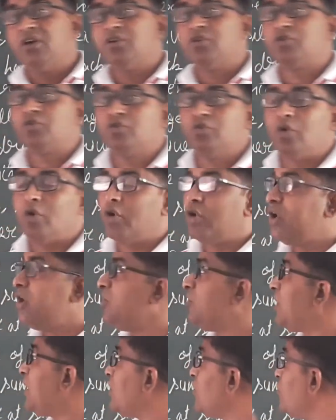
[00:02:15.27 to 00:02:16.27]
to
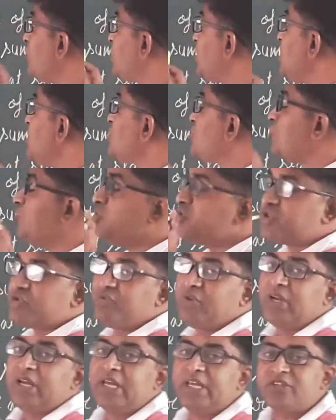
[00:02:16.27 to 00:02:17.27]
Oliver Lutkins, whose
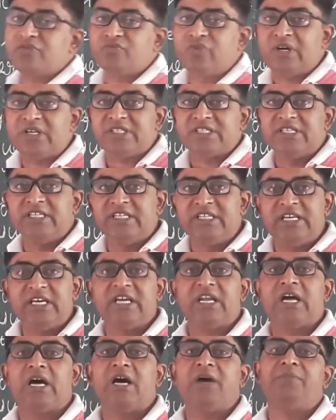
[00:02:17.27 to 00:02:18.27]
village was
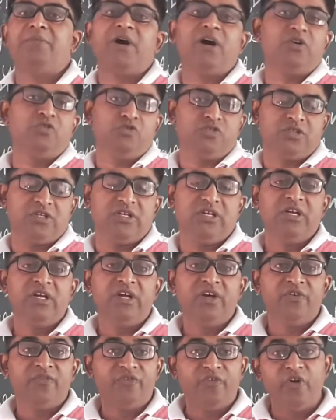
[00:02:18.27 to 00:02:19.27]
near about
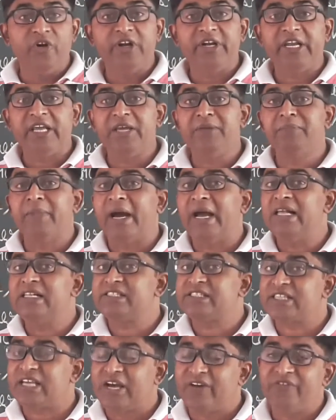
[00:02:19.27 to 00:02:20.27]
40
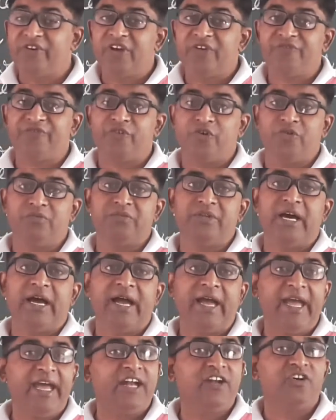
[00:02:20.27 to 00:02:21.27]
miles away from the
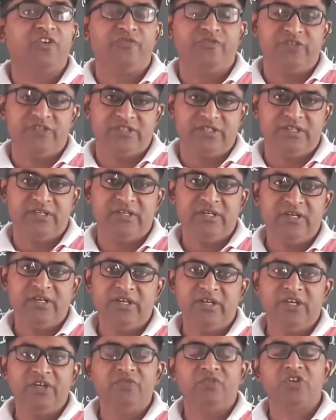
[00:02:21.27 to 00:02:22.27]
head office,
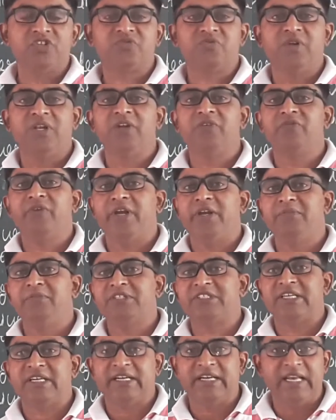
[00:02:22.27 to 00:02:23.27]
he was feeling very
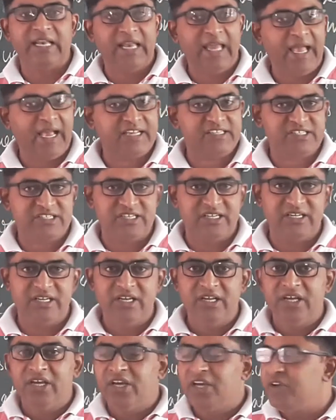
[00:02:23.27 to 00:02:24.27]
much relaxed.
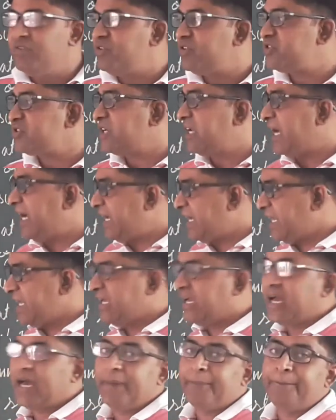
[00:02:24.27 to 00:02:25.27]
He was
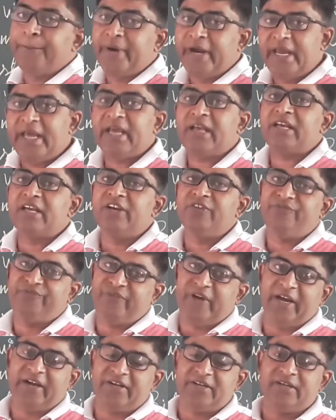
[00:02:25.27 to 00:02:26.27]
getting a break in
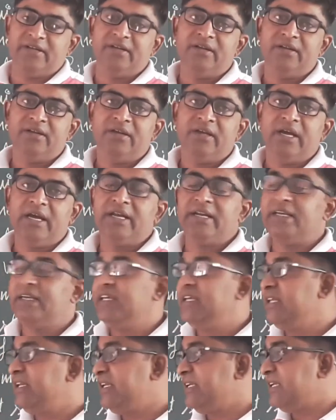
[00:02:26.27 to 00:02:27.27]
fact, and
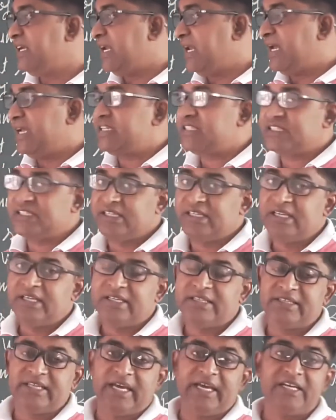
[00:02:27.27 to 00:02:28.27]
he realized
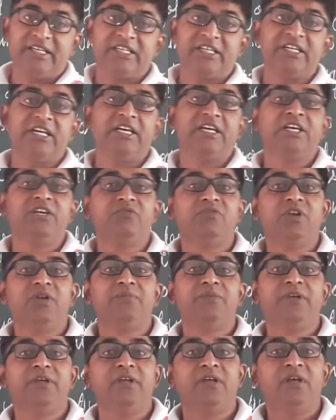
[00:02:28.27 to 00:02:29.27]
that today he will
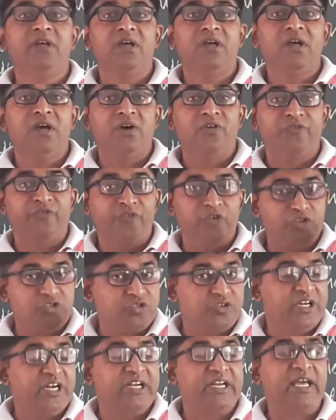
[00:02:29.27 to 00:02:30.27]
be
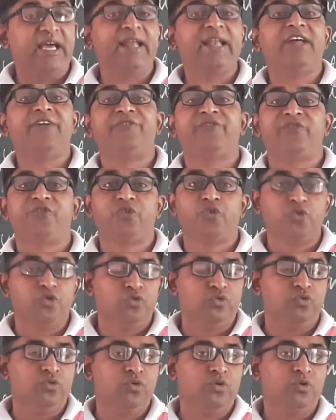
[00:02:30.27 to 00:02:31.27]
fortunate enough
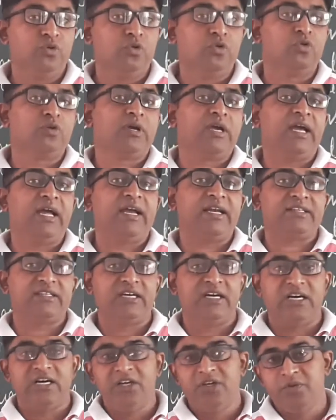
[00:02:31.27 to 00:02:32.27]
to look at
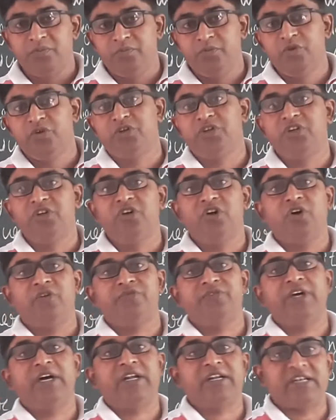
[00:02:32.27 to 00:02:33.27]
the beauty
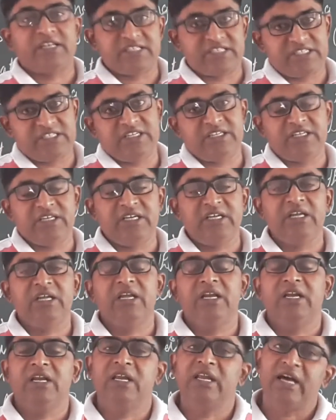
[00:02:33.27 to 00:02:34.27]
of the rustic
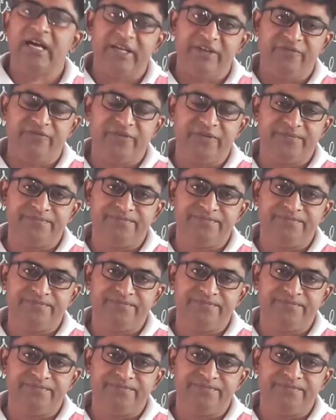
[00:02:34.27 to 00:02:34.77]
life.